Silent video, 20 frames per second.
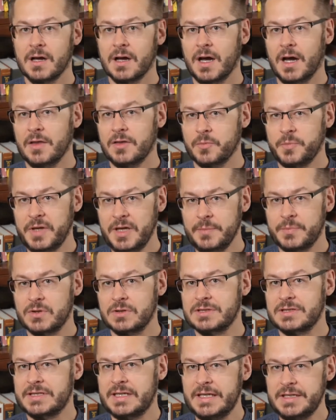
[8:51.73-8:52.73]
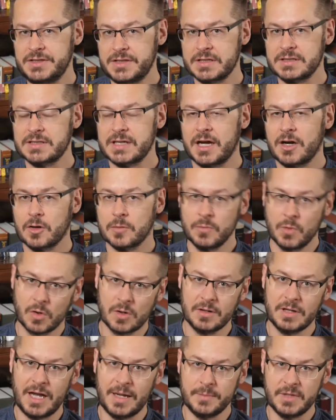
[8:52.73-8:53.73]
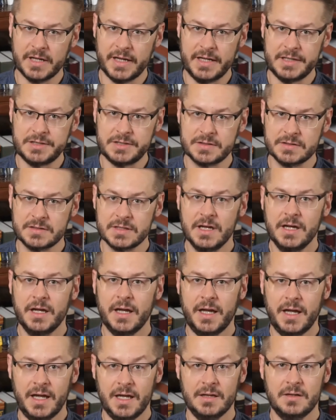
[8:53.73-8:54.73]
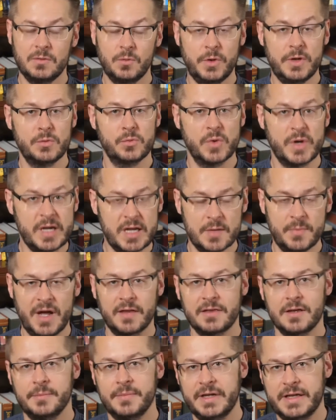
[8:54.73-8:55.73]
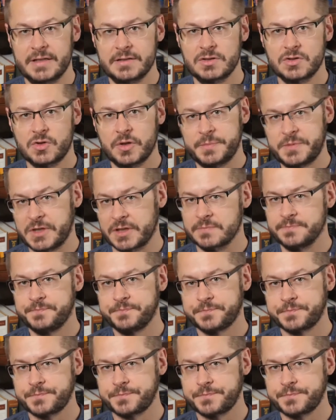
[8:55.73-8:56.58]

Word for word: Other people teach us our moral obligations, and we read about them in Scripture.